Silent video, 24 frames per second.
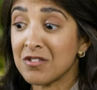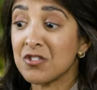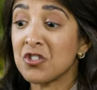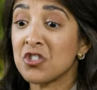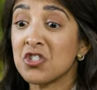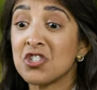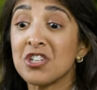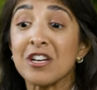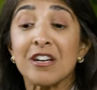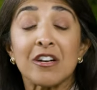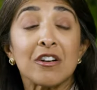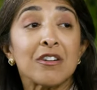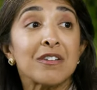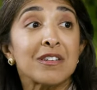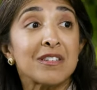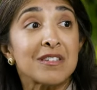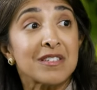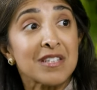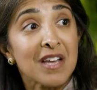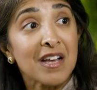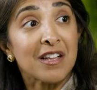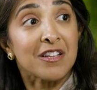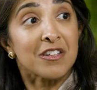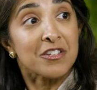shared
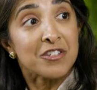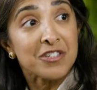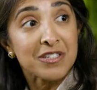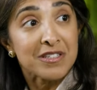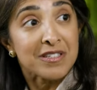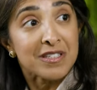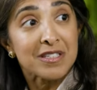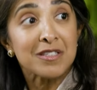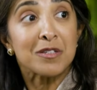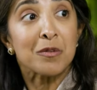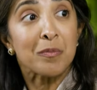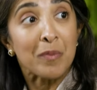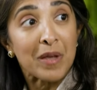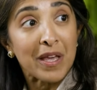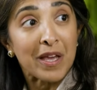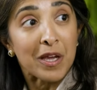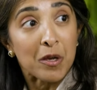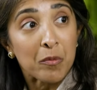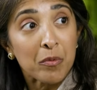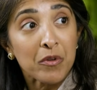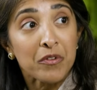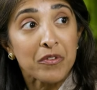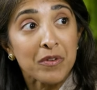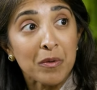intelligence to be
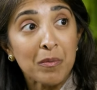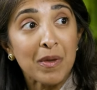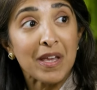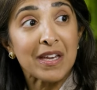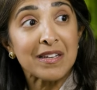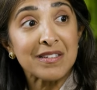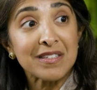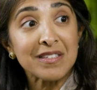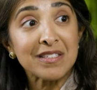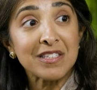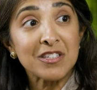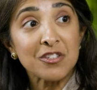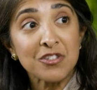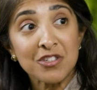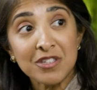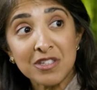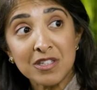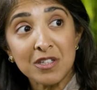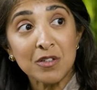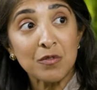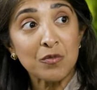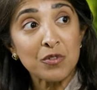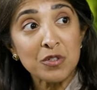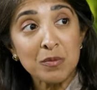able to make
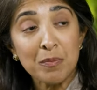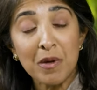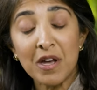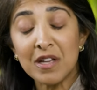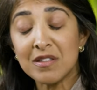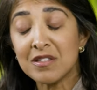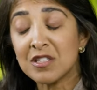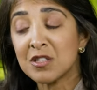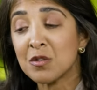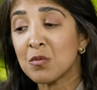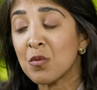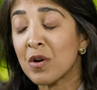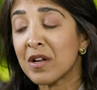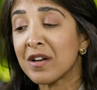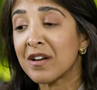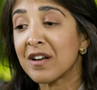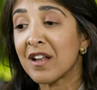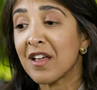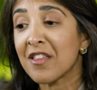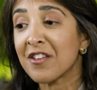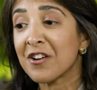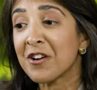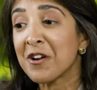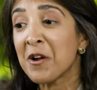decisions in response to one
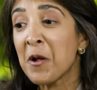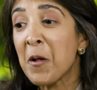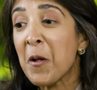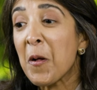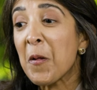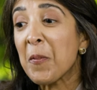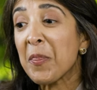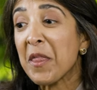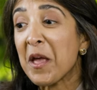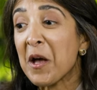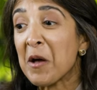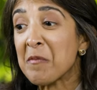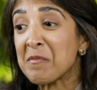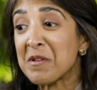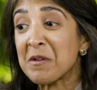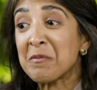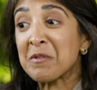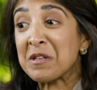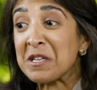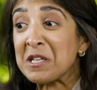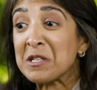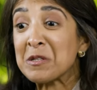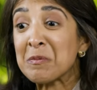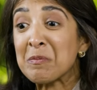another. Um, and
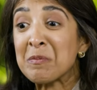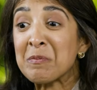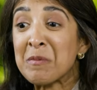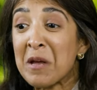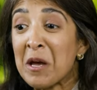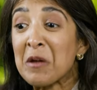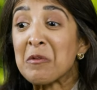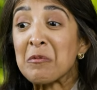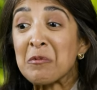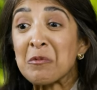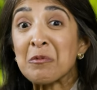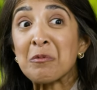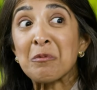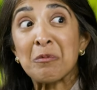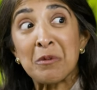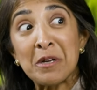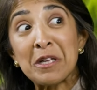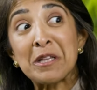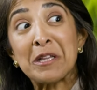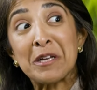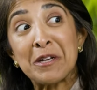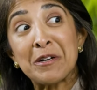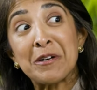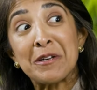we need to get
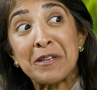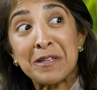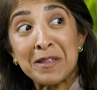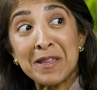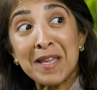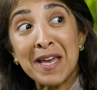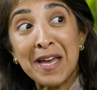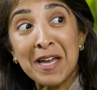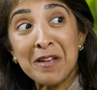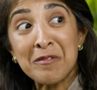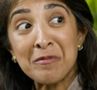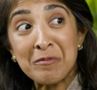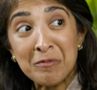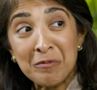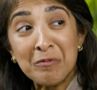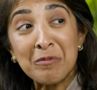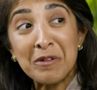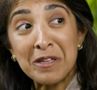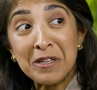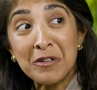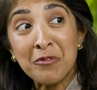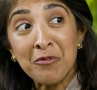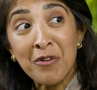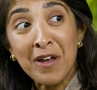really good at that
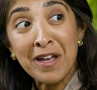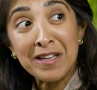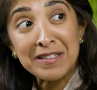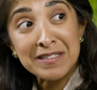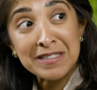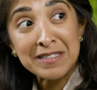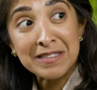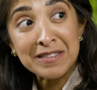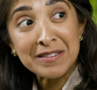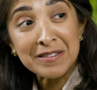really fast.